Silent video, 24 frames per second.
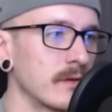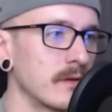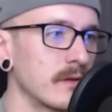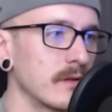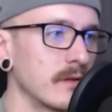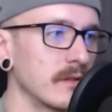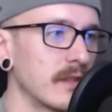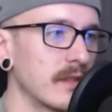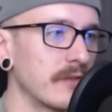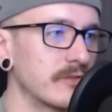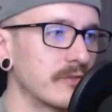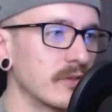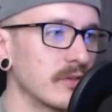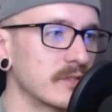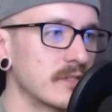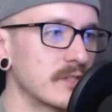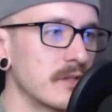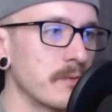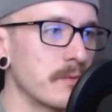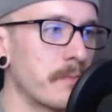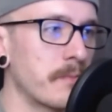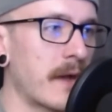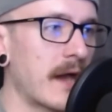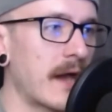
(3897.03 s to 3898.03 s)
Left hooks to
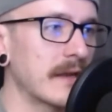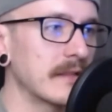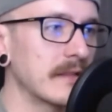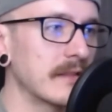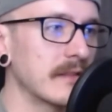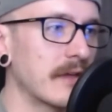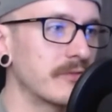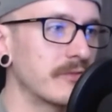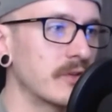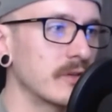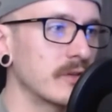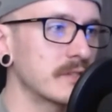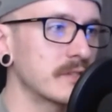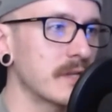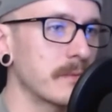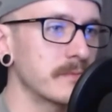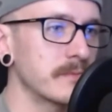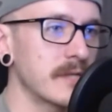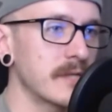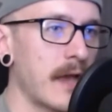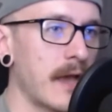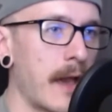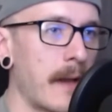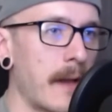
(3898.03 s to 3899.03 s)
the body. Left hooks up
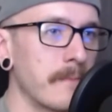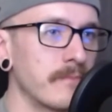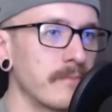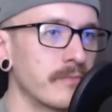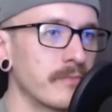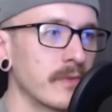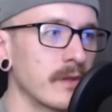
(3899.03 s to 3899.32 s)
top.